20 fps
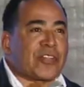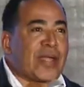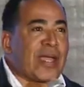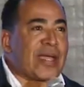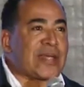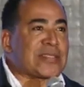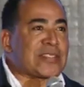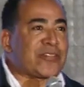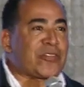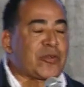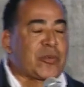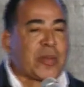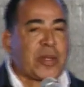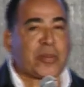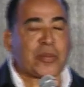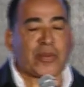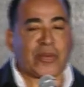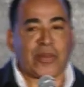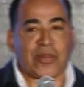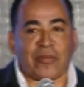your hands if you
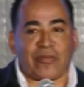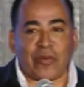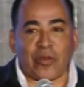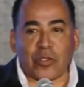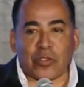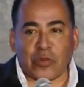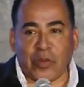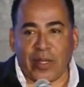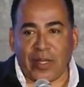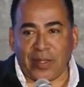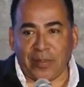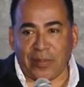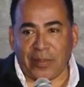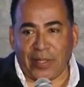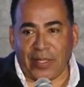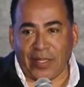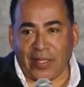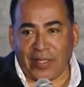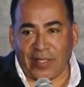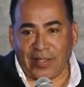remember the Volkswagen
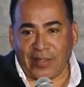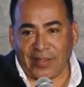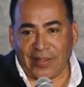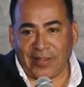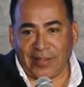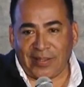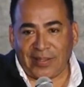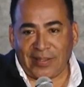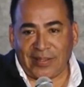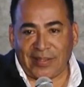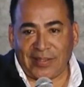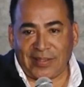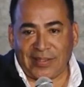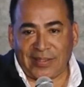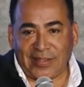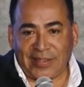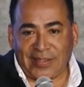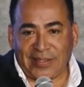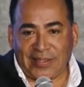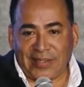Bug.
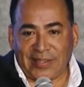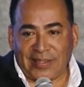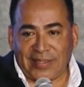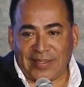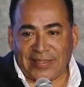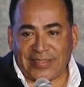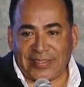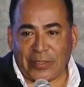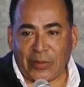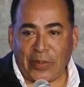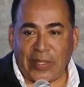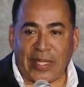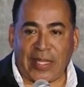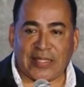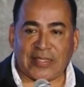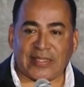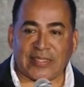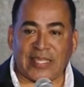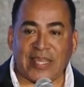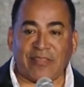So we
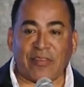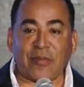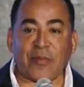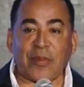had 7